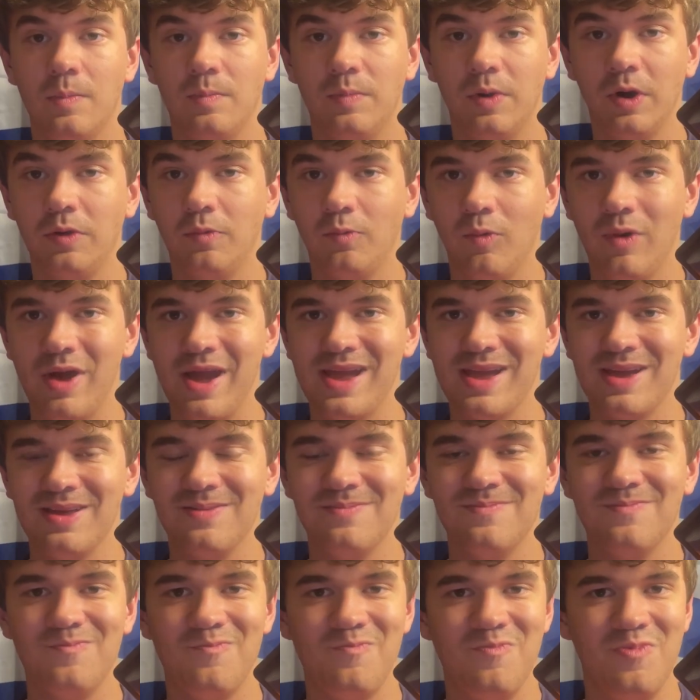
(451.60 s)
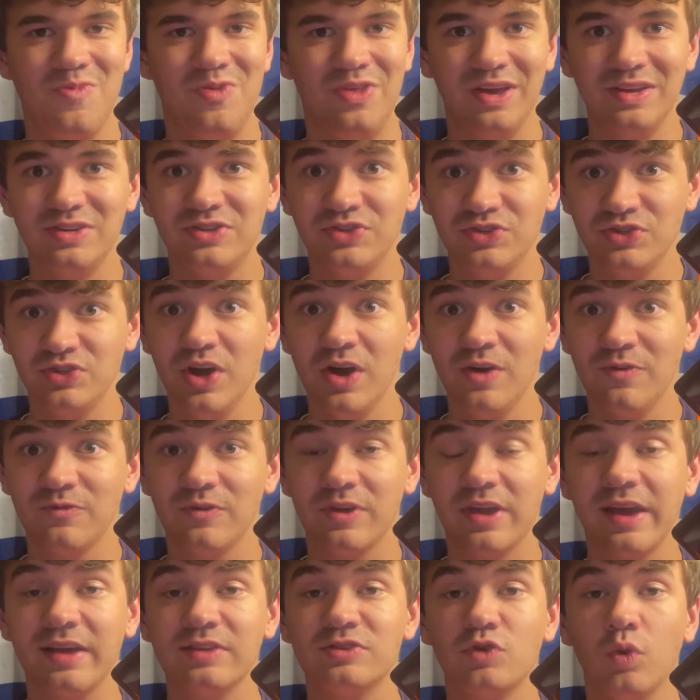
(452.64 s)
But wait, this
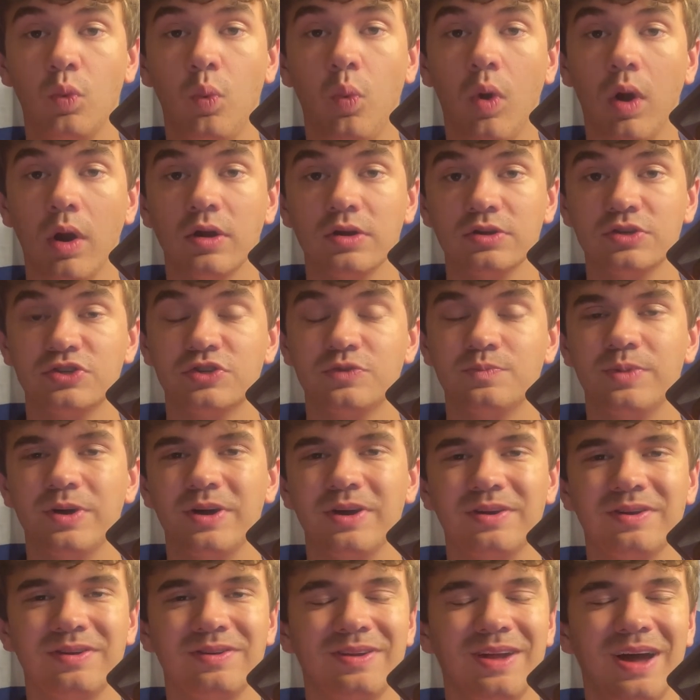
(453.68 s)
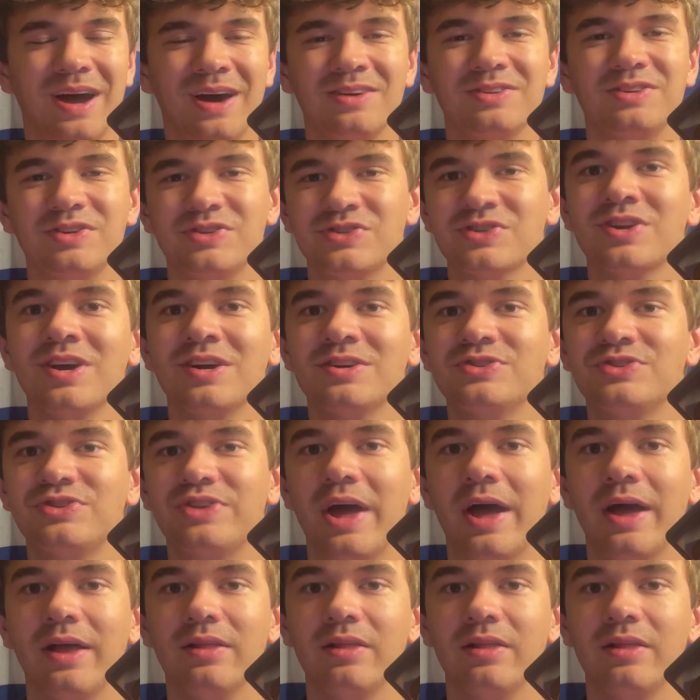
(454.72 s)
stuff gets worse, but I'll discuss that